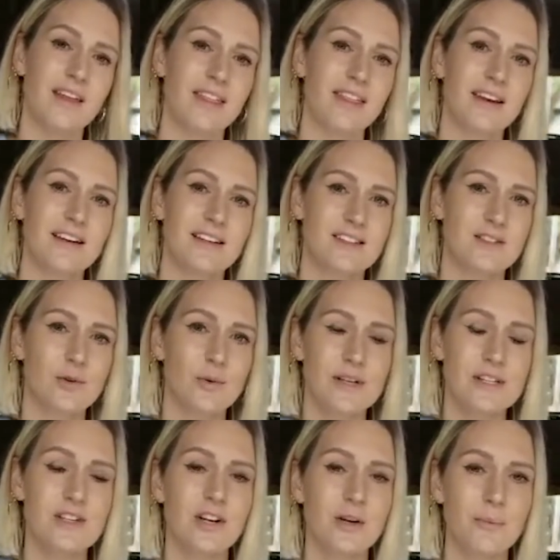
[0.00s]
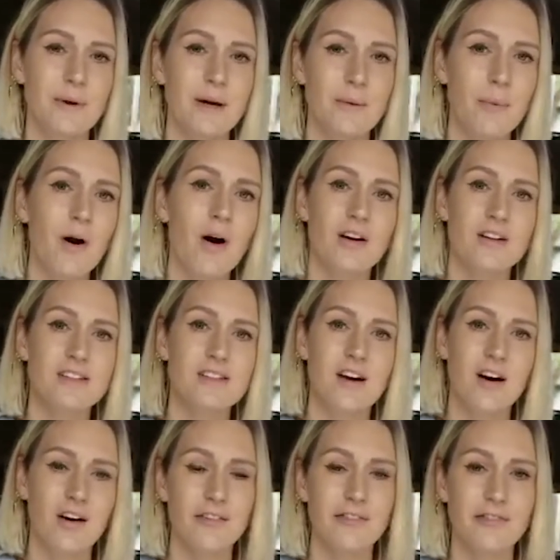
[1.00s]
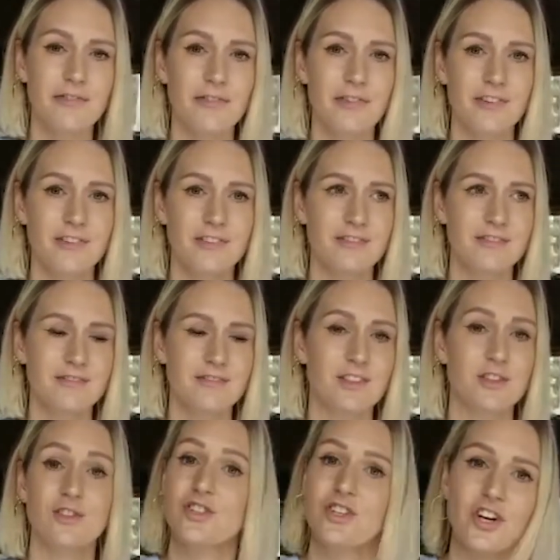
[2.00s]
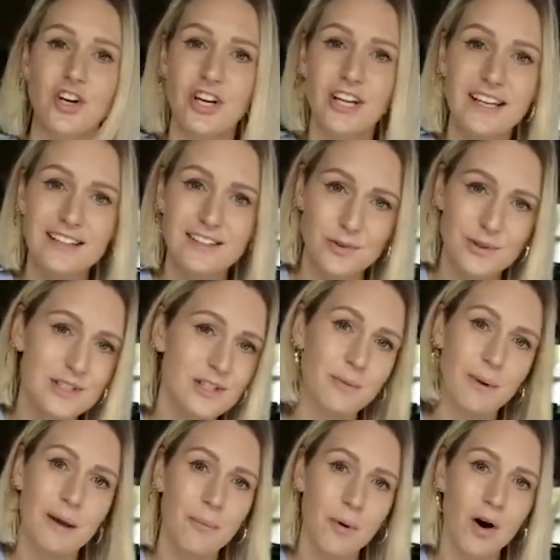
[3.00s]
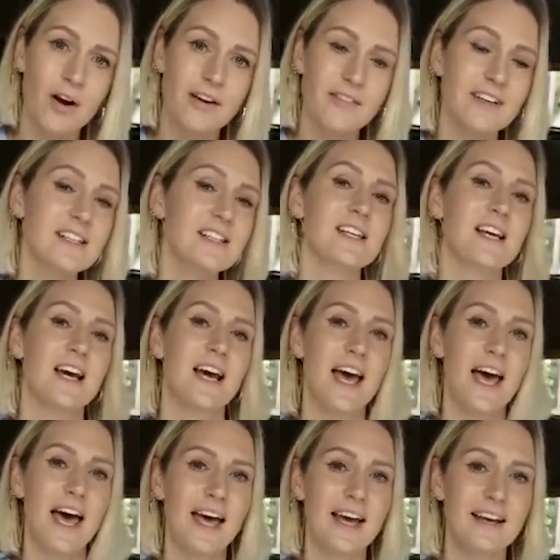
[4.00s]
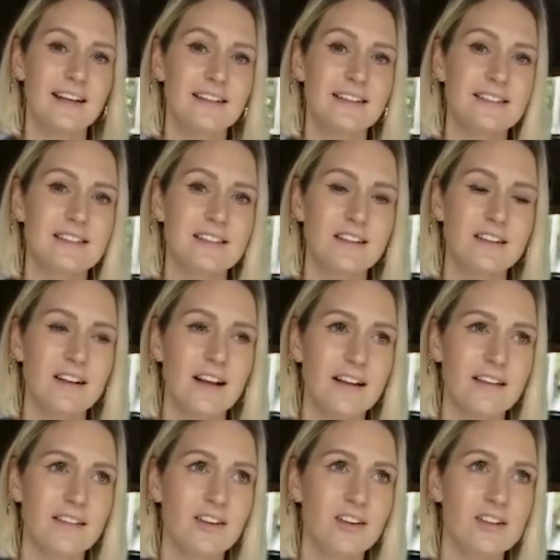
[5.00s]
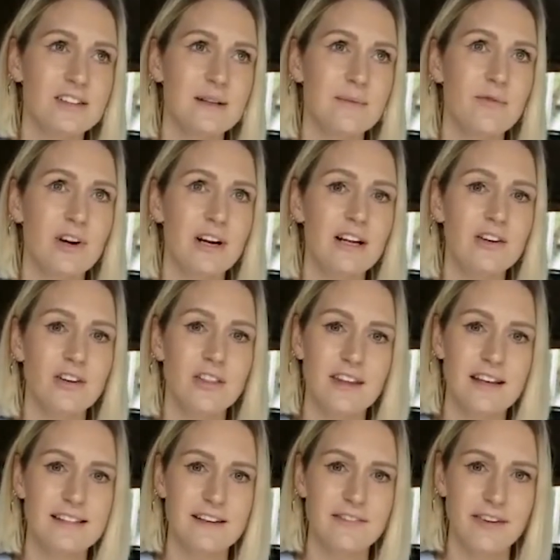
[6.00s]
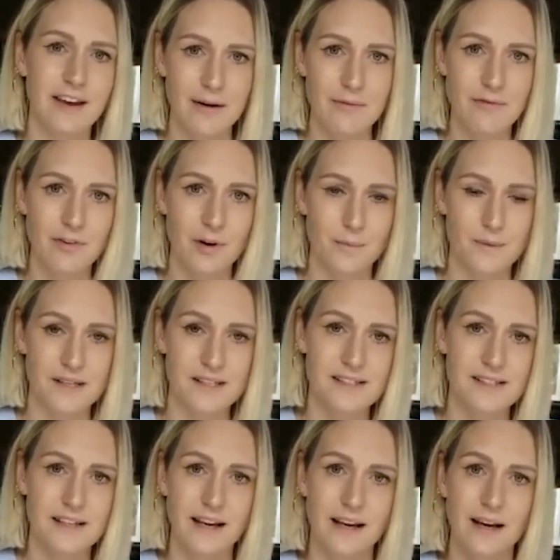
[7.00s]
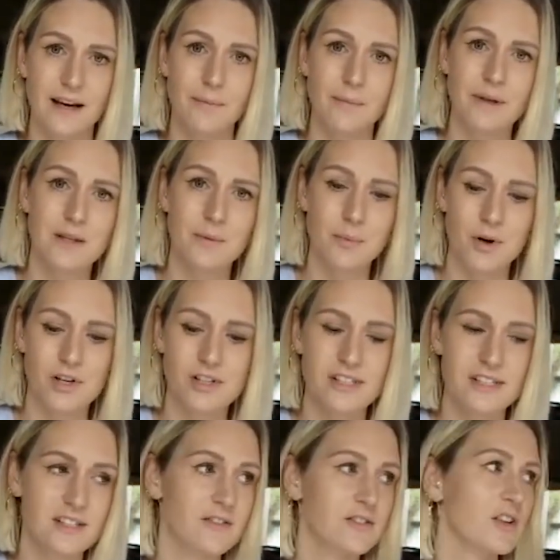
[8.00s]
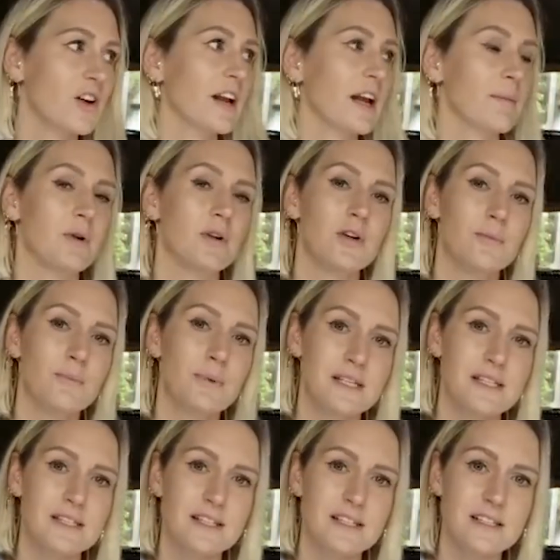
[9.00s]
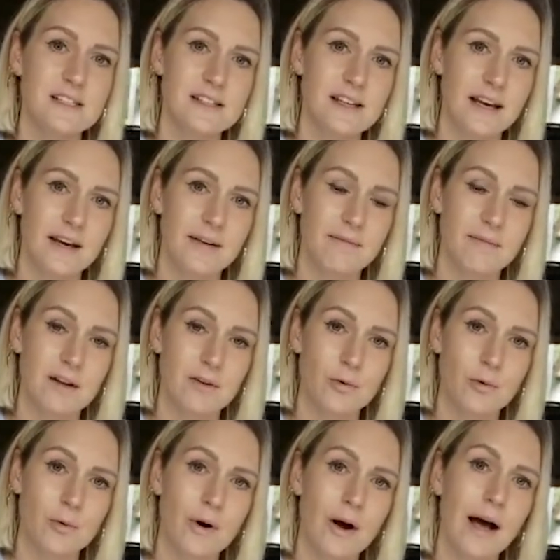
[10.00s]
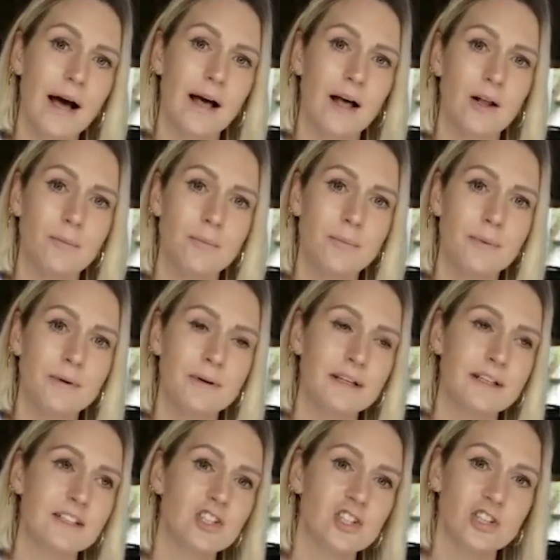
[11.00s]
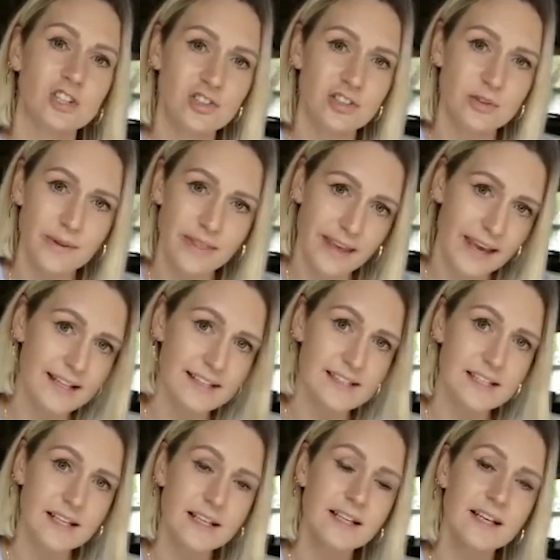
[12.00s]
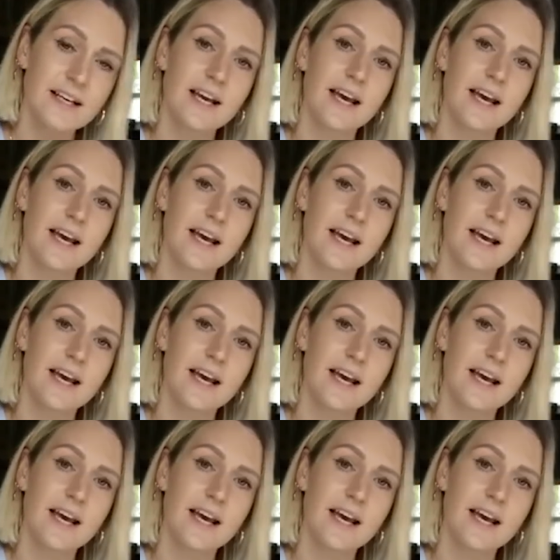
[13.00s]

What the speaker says: I think it's always going to be a part of your journey. It's always going to be a part of it. And some really good things have come from this in the process of starting up a new business that will help children with cancer.